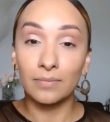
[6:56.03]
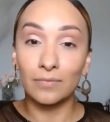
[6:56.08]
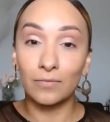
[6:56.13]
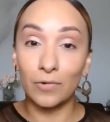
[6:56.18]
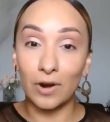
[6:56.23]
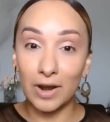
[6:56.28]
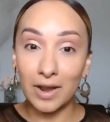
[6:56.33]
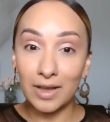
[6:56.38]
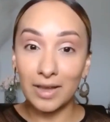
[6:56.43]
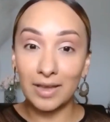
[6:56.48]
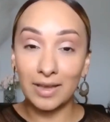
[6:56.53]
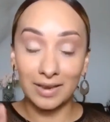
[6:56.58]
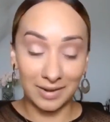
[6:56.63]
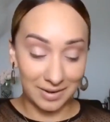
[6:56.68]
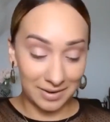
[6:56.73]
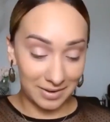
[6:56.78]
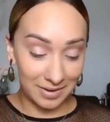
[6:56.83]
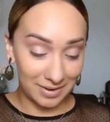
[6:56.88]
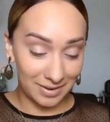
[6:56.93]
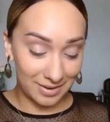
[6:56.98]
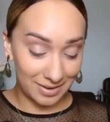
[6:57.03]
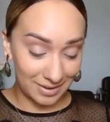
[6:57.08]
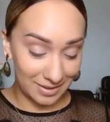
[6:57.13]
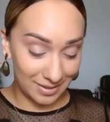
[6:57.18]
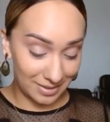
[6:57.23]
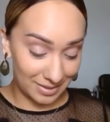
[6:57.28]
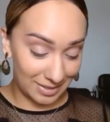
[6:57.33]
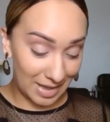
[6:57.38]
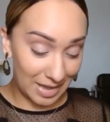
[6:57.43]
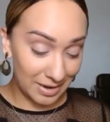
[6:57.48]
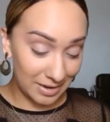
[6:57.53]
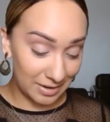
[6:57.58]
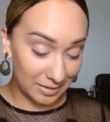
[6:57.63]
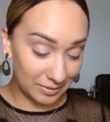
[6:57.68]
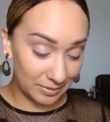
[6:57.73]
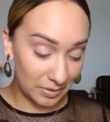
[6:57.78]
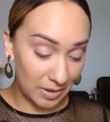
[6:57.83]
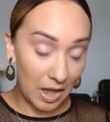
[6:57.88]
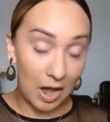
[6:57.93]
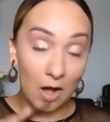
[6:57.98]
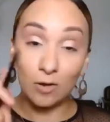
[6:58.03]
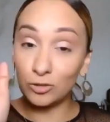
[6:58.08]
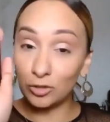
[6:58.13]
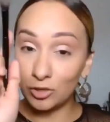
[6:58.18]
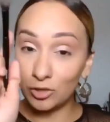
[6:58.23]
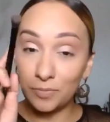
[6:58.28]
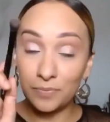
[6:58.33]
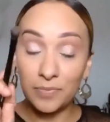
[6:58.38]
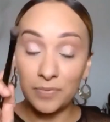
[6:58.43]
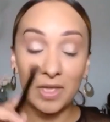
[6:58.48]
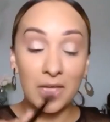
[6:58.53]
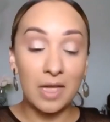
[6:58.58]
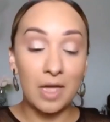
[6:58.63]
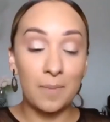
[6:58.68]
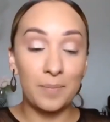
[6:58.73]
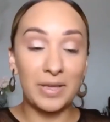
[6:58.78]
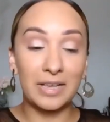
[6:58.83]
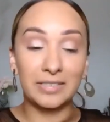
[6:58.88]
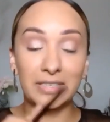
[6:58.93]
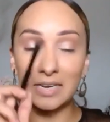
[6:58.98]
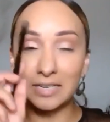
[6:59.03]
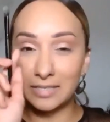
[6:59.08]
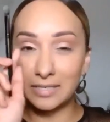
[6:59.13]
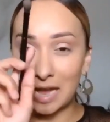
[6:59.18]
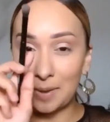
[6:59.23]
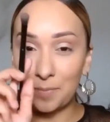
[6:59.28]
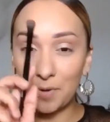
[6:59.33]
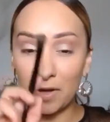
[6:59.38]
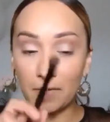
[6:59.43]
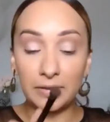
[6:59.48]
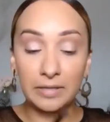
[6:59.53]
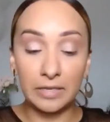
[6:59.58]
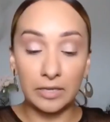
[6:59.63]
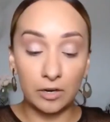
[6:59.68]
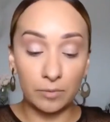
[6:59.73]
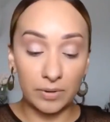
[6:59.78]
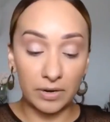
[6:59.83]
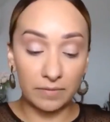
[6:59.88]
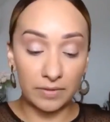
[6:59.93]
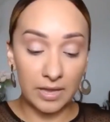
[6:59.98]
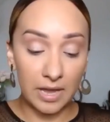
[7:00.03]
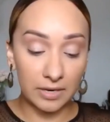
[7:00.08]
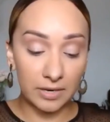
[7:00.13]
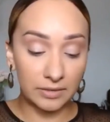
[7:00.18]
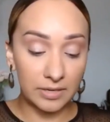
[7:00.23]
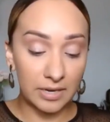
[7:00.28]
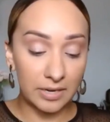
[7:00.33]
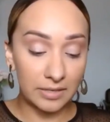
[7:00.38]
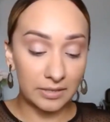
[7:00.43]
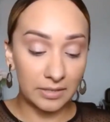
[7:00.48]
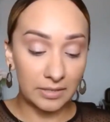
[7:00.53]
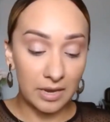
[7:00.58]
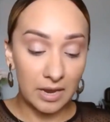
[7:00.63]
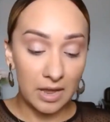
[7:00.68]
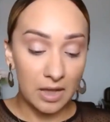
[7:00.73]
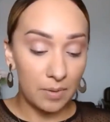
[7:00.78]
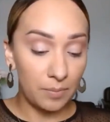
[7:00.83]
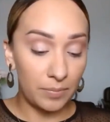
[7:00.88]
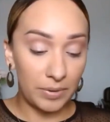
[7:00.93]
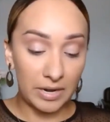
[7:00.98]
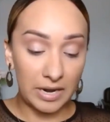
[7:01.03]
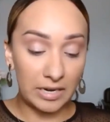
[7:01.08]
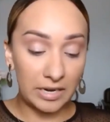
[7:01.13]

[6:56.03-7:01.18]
Right. That is also because I tap off a little bit of the excess, but